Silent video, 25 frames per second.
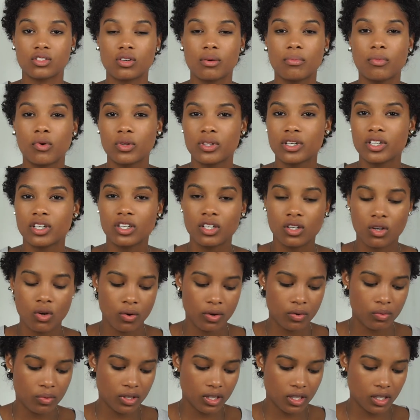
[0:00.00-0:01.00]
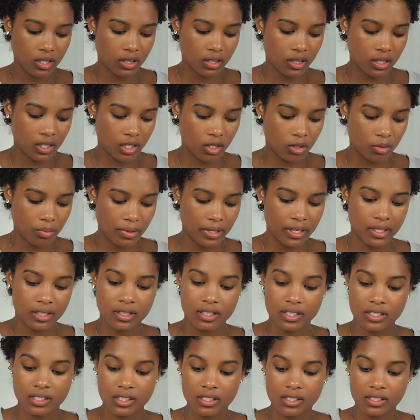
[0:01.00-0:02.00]
so I'm only going to go in with a little bit.
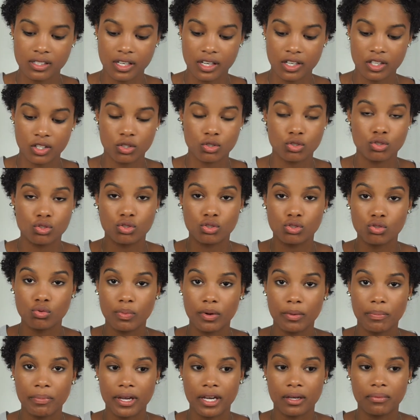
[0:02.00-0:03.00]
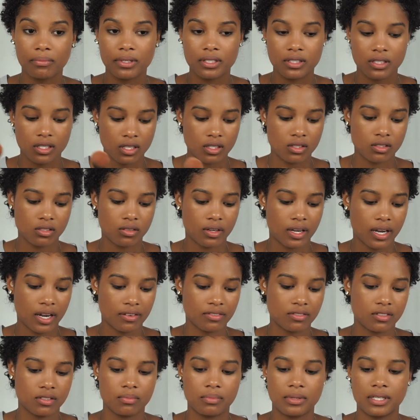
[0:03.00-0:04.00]
This is like super pigmented, so
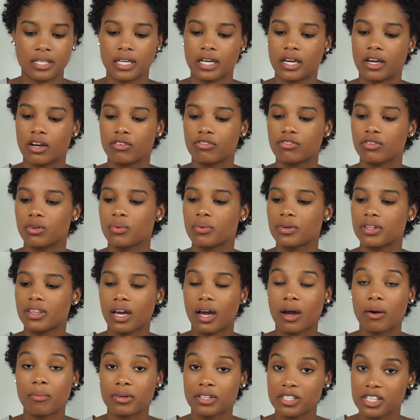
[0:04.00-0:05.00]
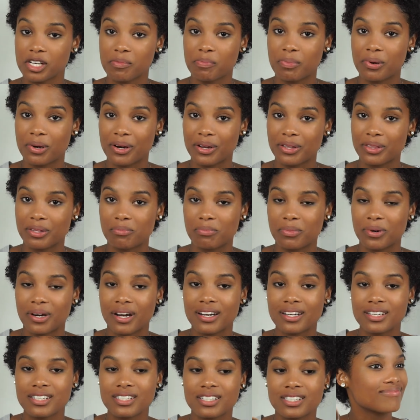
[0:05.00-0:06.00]
be careful with how much I put on the
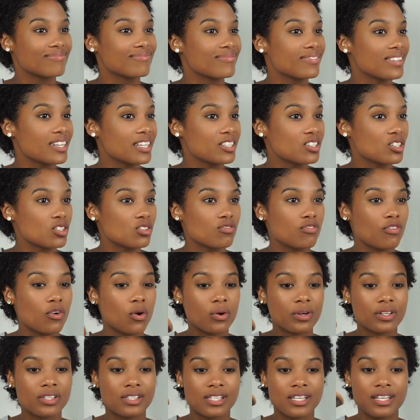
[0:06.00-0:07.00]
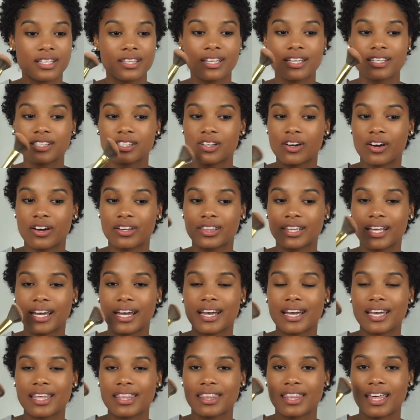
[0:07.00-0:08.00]
brush. And just focusing this on
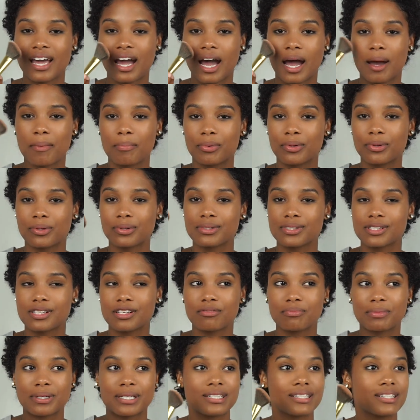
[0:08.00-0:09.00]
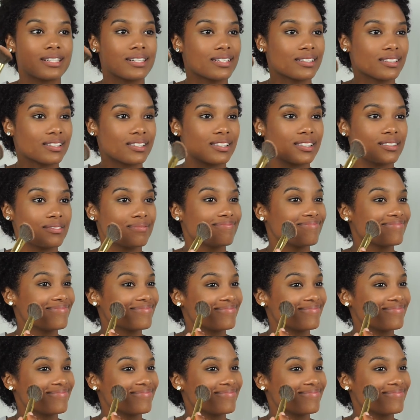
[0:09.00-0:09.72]
like the apples of my cheeks.